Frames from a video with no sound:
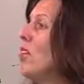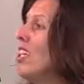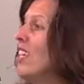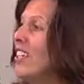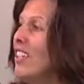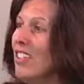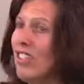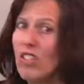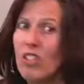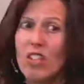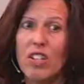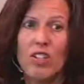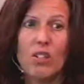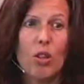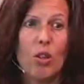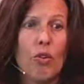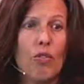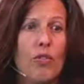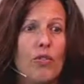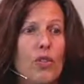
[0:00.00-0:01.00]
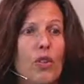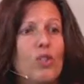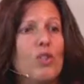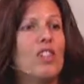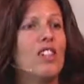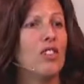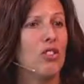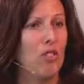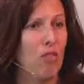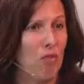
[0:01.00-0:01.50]
in to the
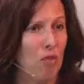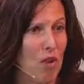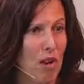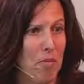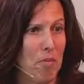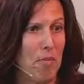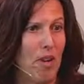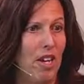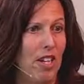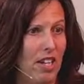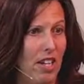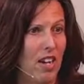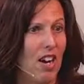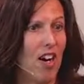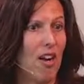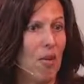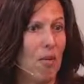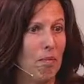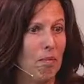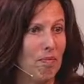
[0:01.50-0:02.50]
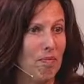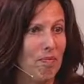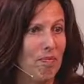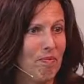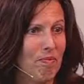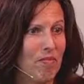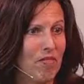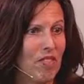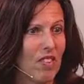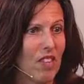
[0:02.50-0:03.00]
fullness of what might come.
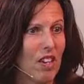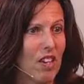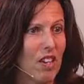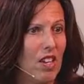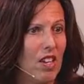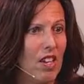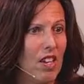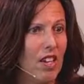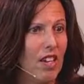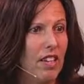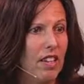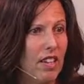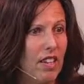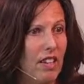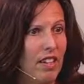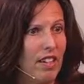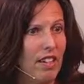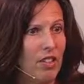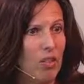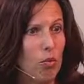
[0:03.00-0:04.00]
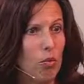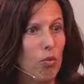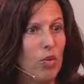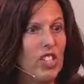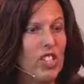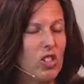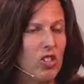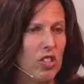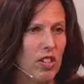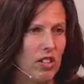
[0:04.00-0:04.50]
In the, in the
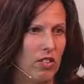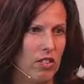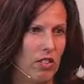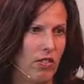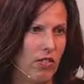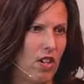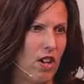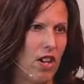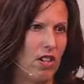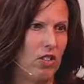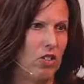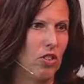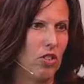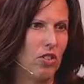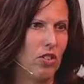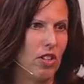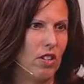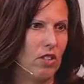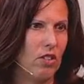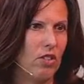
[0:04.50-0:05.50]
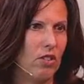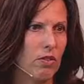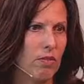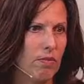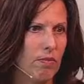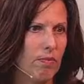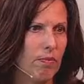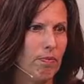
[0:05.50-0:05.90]
richness of consciousness.